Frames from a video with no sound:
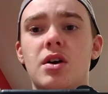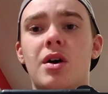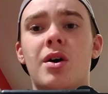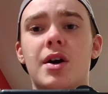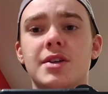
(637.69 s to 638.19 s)

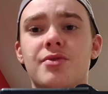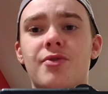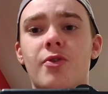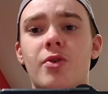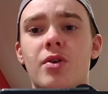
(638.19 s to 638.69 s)

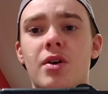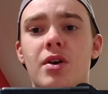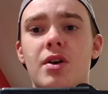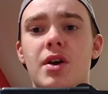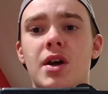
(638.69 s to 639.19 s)
RS4,
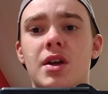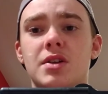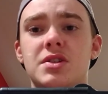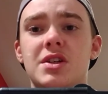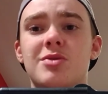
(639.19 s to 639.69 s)
and the
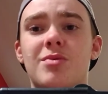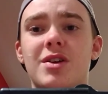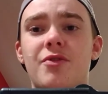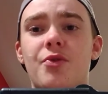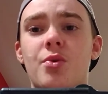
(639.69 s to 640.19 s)

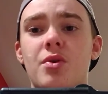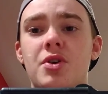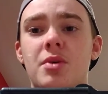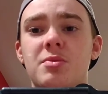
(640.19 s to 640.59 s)
C24